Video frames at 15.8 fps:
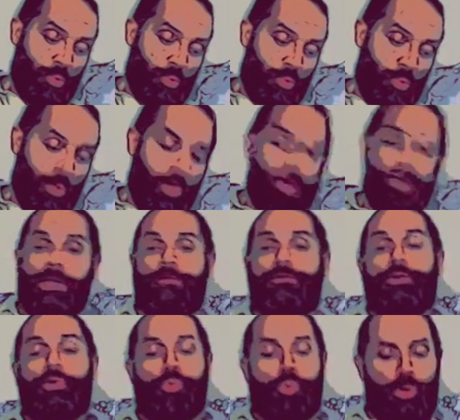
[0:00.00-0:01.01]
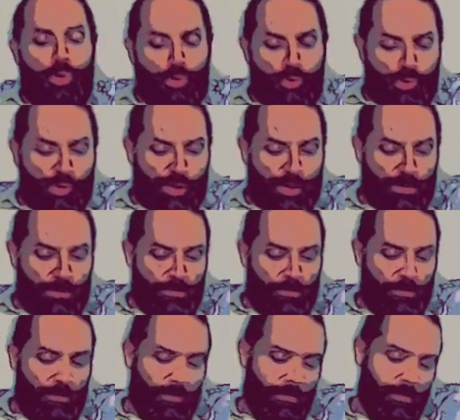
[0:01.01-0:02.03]
Well, in a few words,
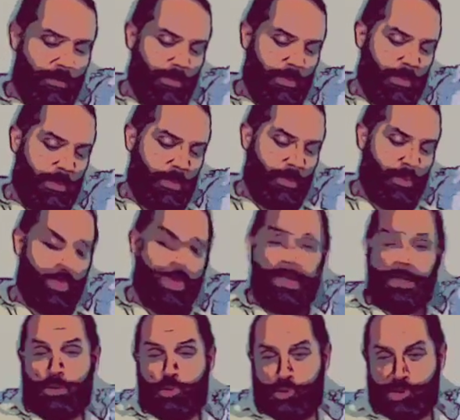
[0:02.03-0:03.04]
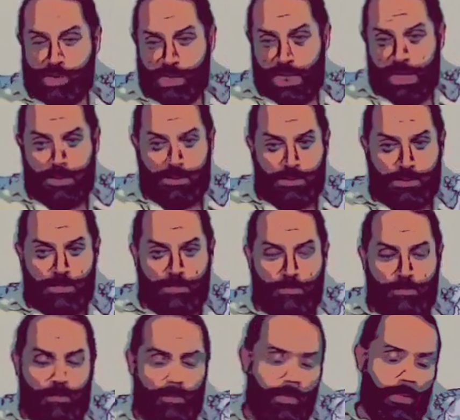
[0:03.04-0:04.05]
we can understand
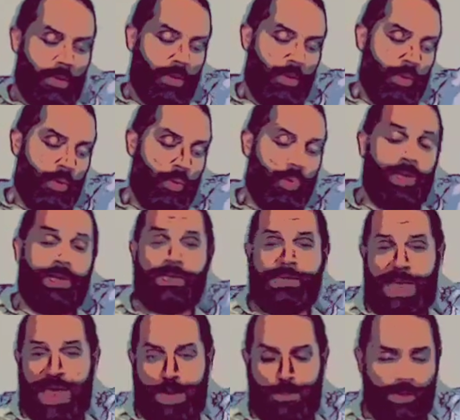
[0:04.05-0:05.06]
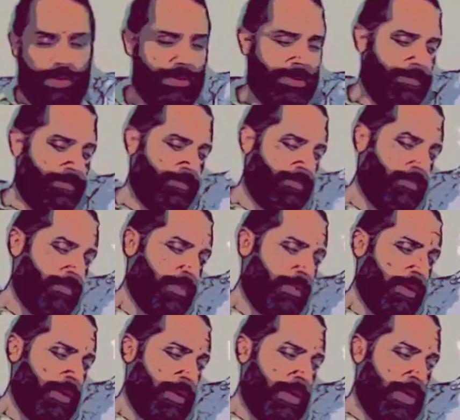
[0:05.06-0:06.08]
what has happened
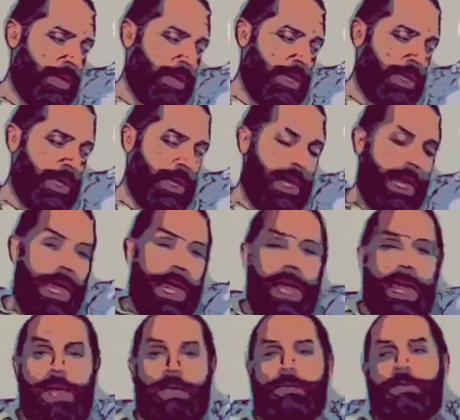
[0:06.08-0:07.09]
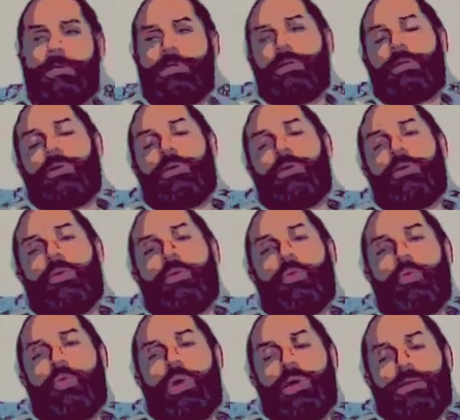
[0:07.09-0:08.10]
and
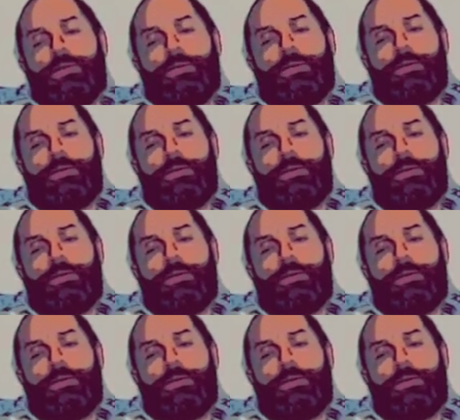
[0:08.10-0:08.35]
what